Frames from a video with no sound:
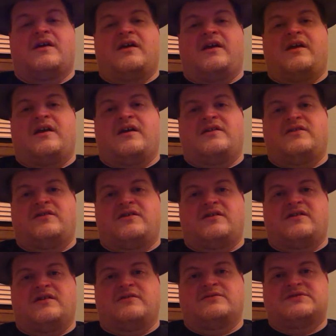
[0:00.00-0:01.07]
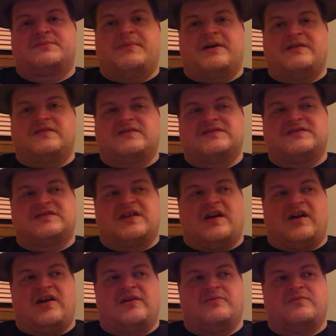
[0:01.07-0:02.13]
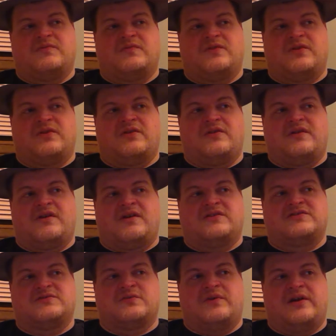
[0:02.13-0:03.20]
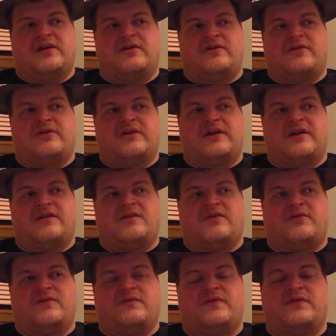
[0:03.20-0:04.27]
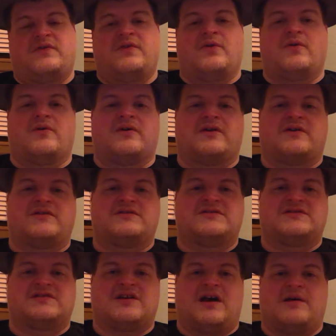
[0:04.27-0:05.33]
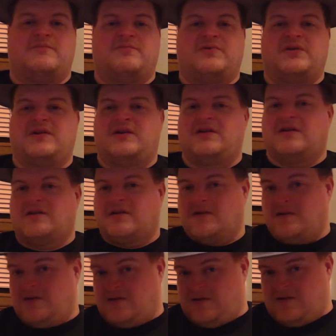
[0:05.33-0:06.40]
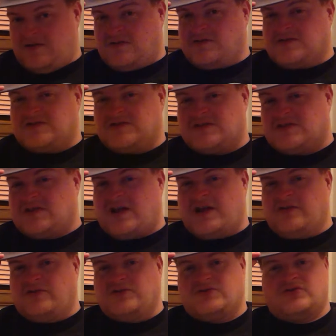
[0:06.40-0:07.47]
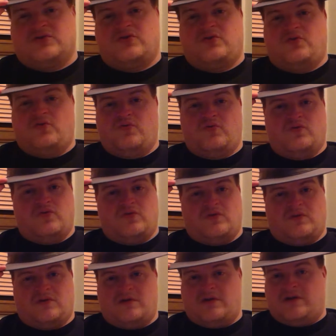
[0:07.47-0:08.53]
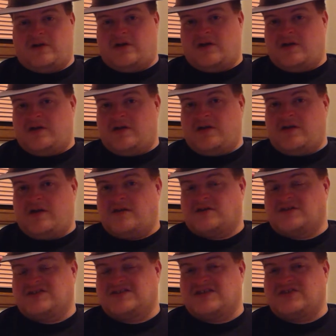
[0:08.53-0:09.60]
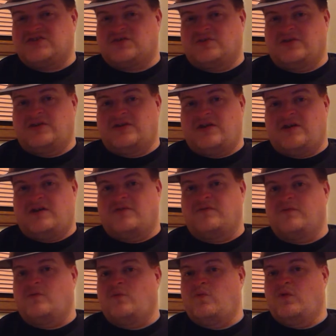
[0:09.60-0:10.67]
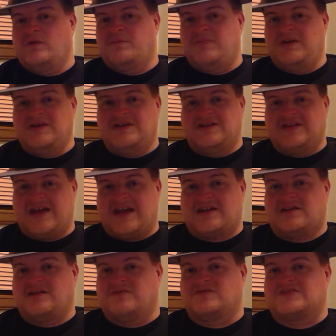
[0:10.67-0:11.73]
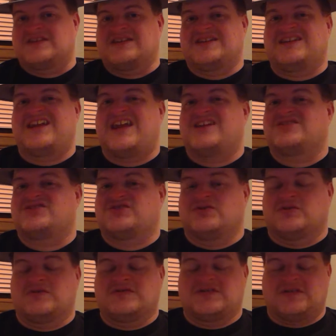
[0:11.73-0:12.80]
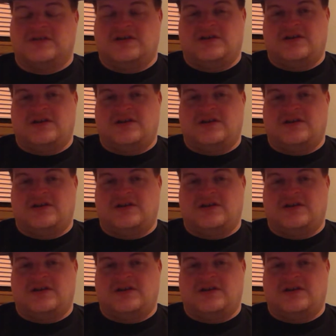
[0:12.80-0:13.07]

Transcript: And uh, it was about this time as well that the fedora stopped being the stylish, cool. Uh, accessory of would be detectives and gangsters.